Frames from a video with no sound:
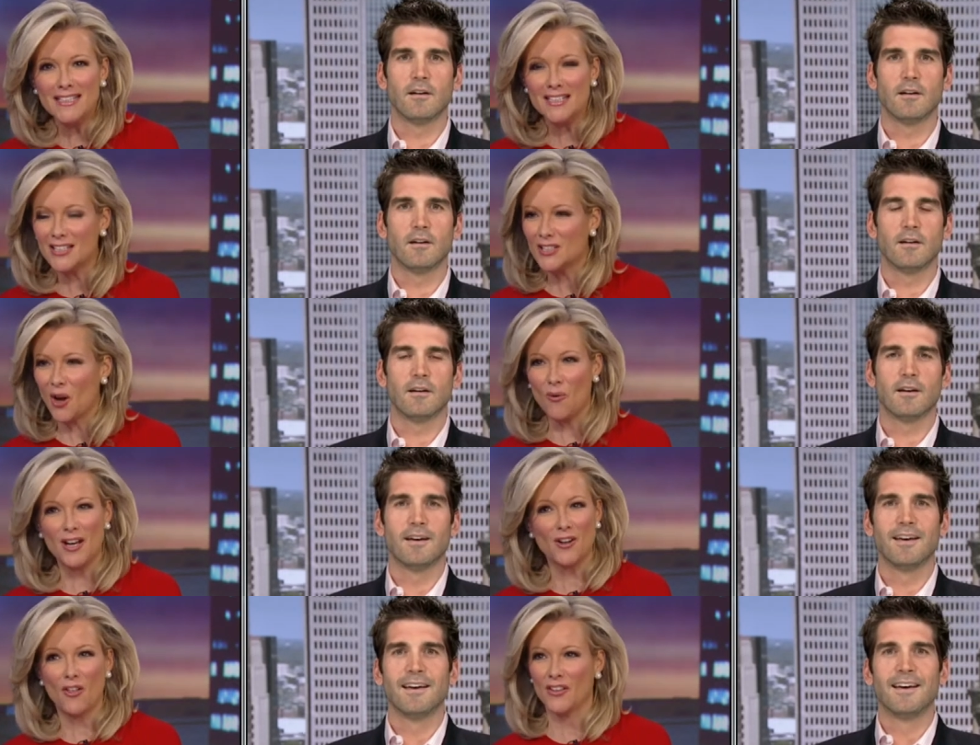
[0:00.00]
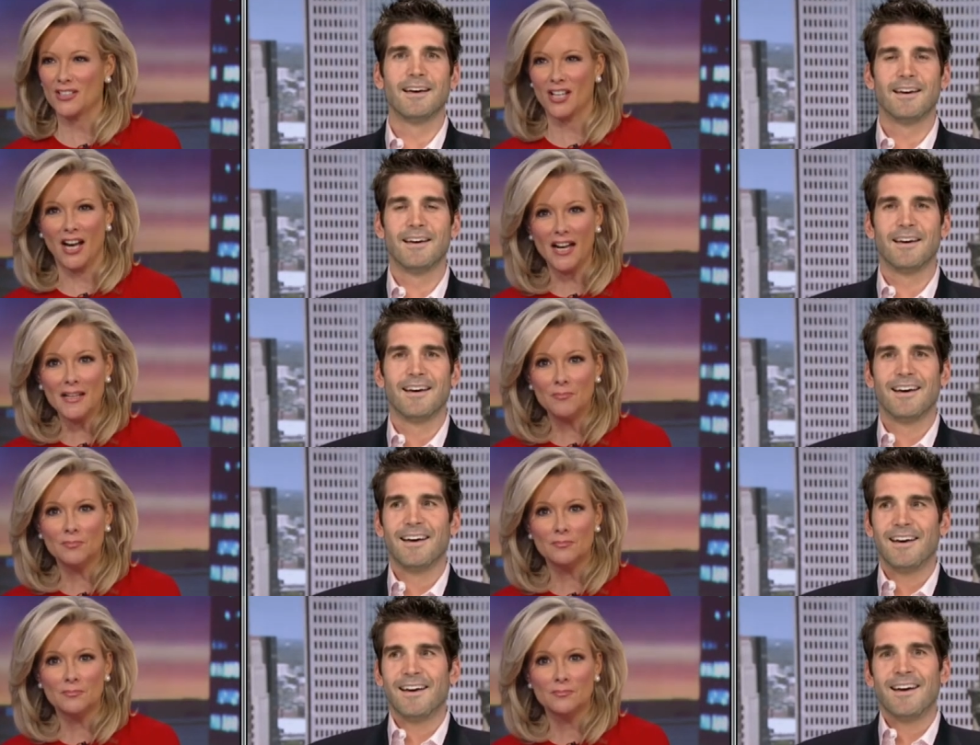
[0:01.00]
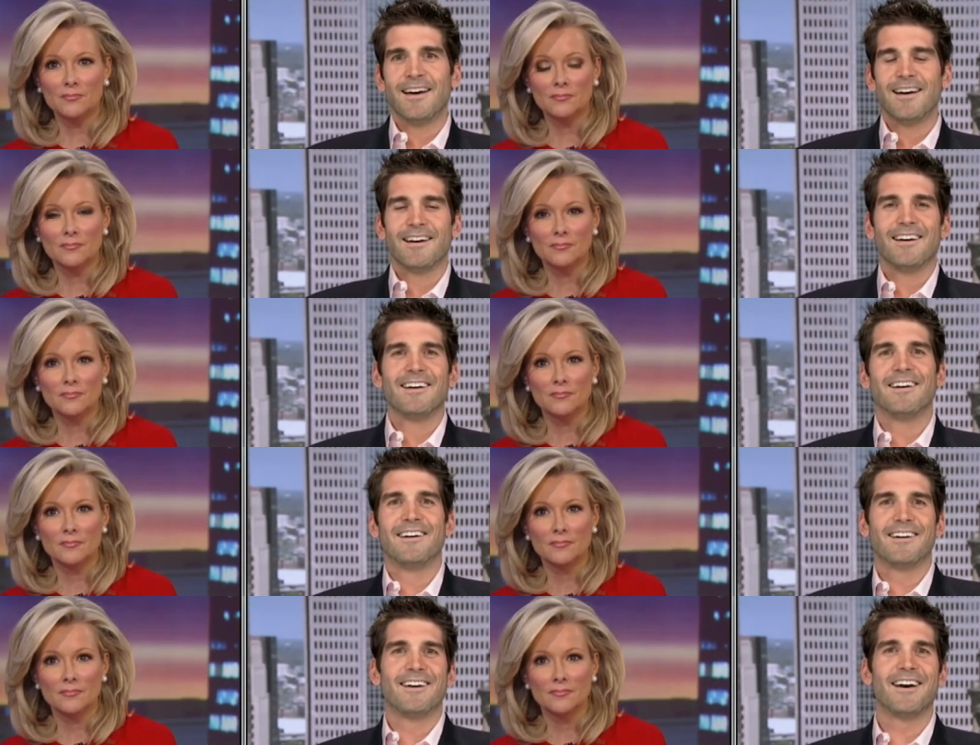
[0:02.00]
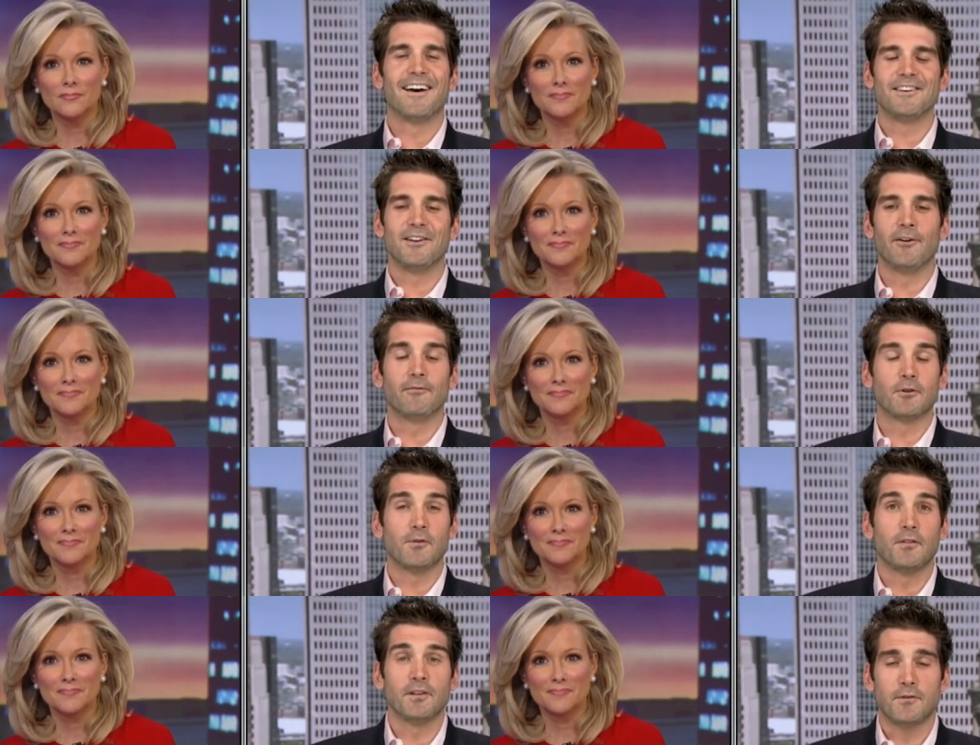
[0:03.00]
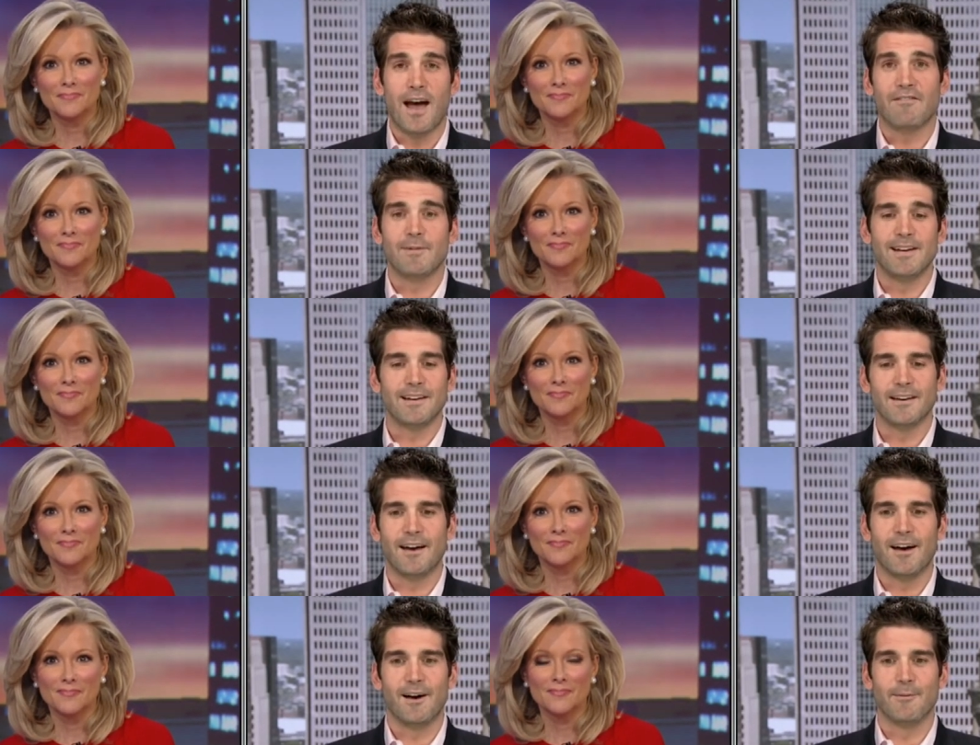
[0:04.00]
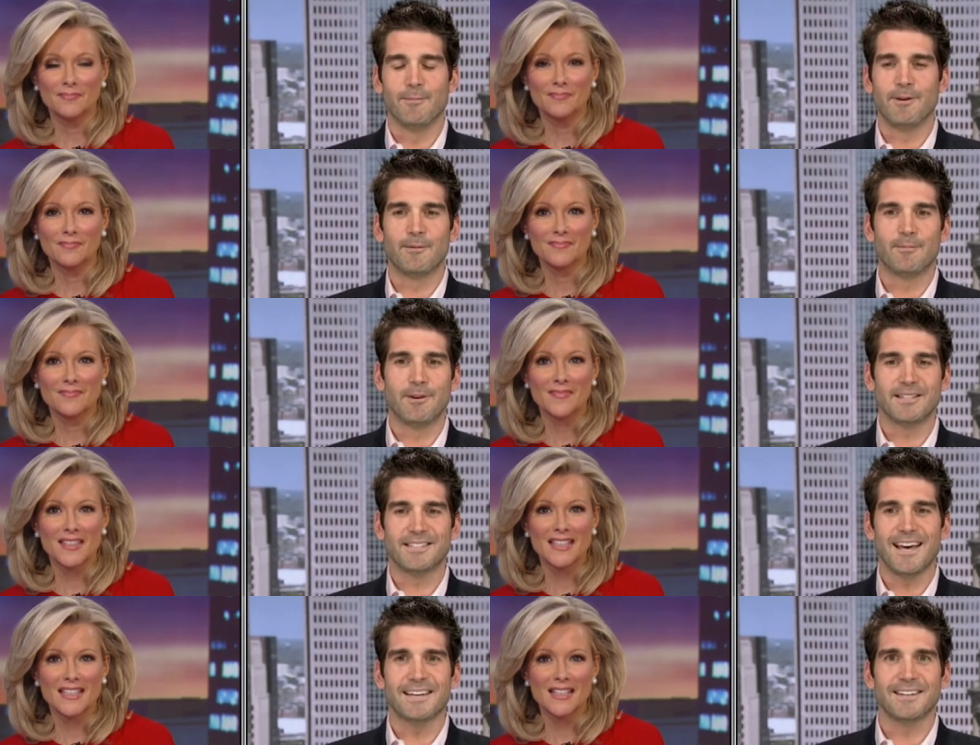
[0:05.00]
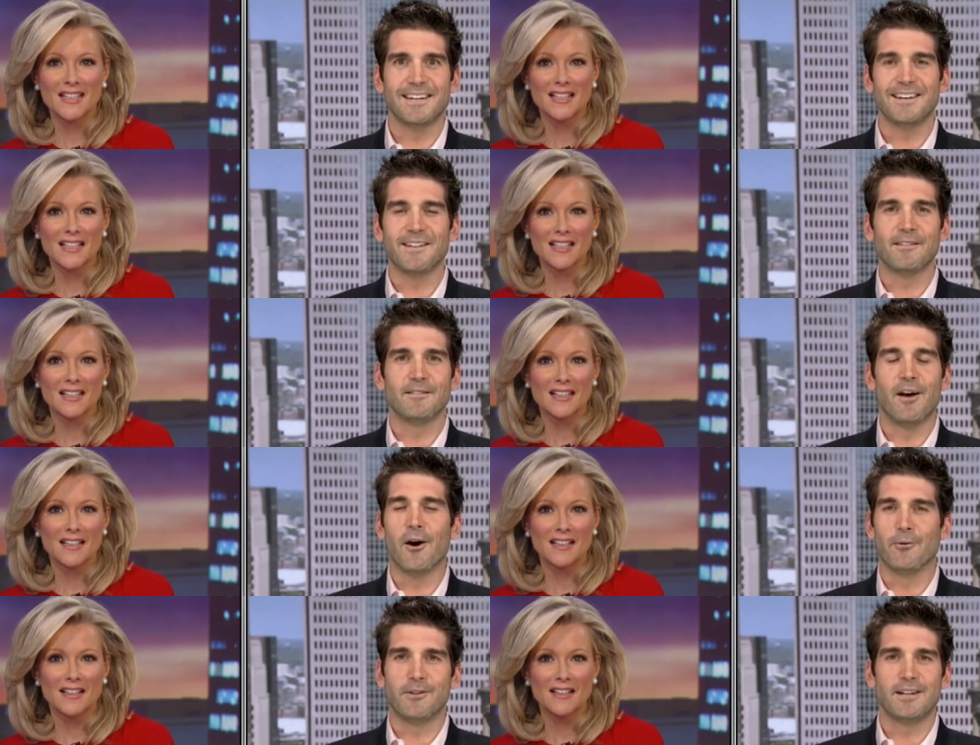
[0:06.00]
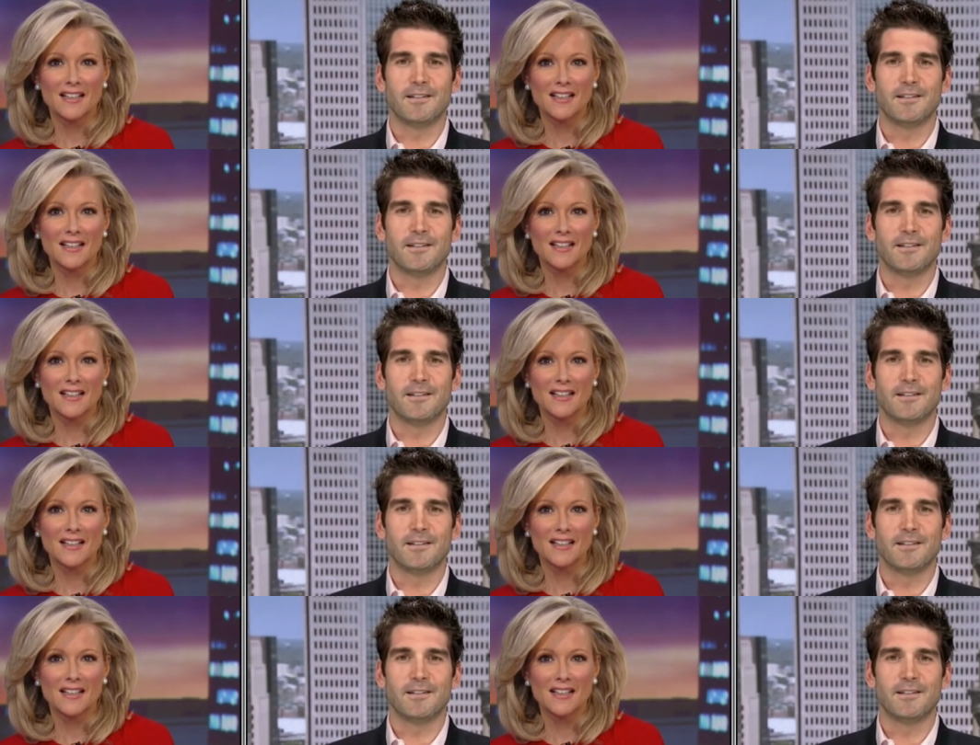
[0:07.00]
Speaker 1: Does this go on all the time?
Speaker 2: Uh, you know, first of all, thanks for having me. Um, but secondly, no. The,